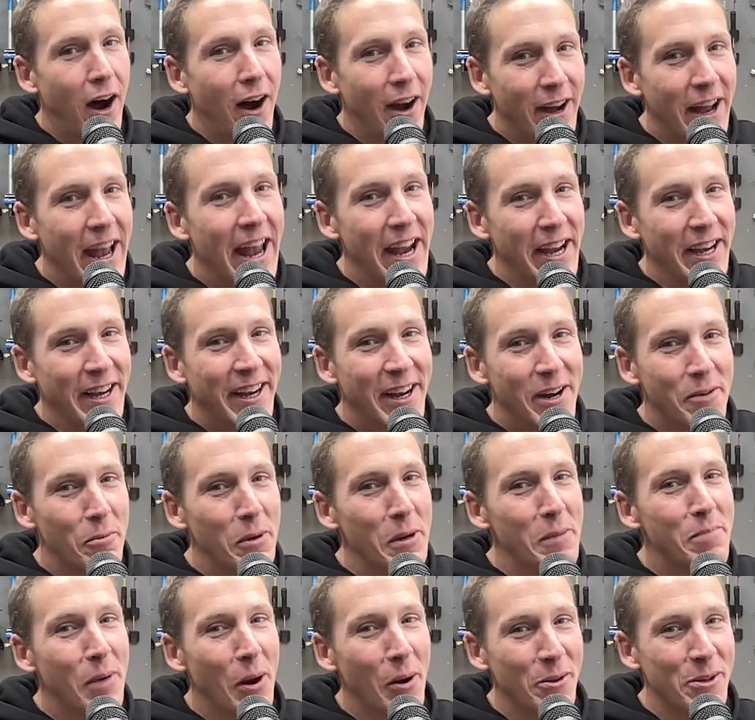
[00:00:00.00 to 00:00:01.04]
hey, we
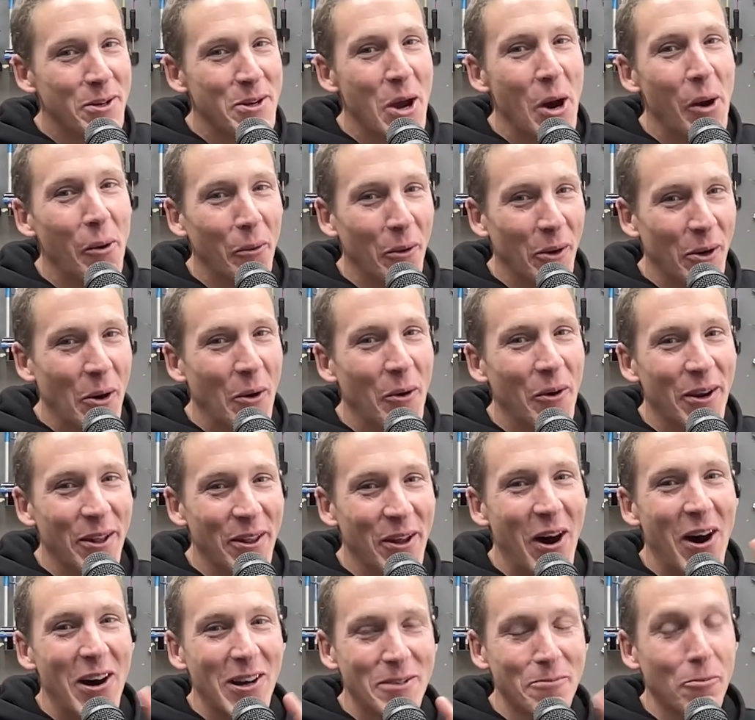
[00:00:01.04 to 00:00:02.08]
both know we're going to the
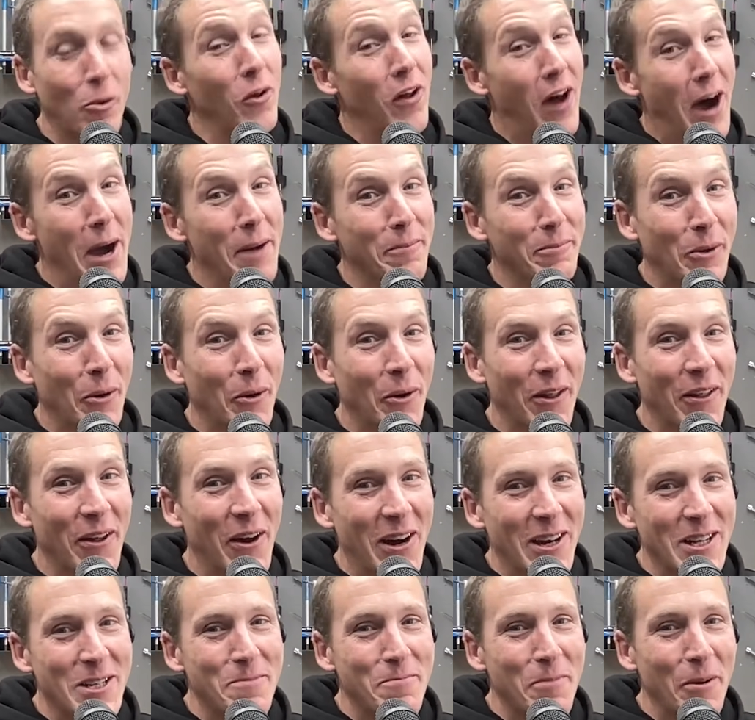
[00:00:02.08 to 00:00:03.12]
hospital. I'm going to the
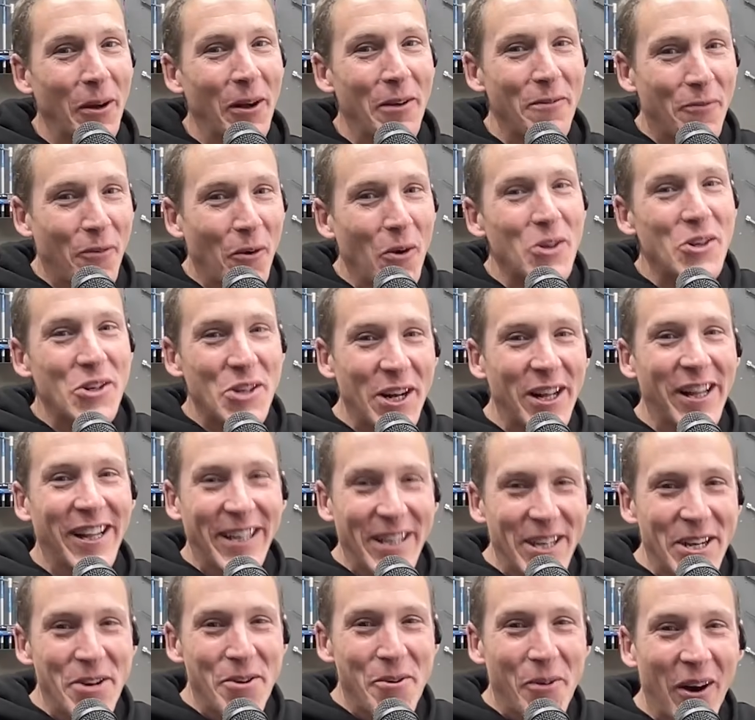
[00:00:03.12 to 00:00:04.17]
hospital. Unfortunately,
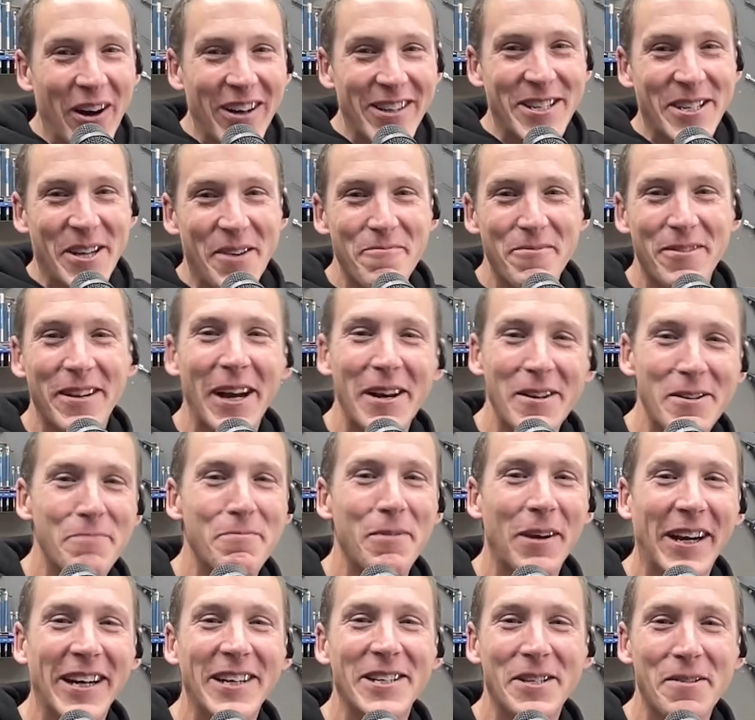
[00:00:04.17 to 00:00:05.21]
you are sometimes
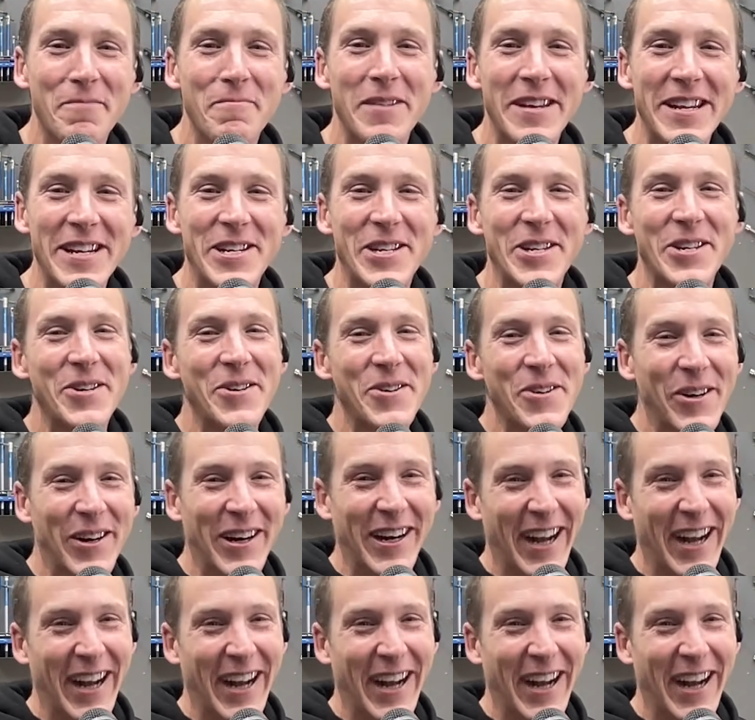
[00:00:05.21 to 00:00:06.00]
because of me too.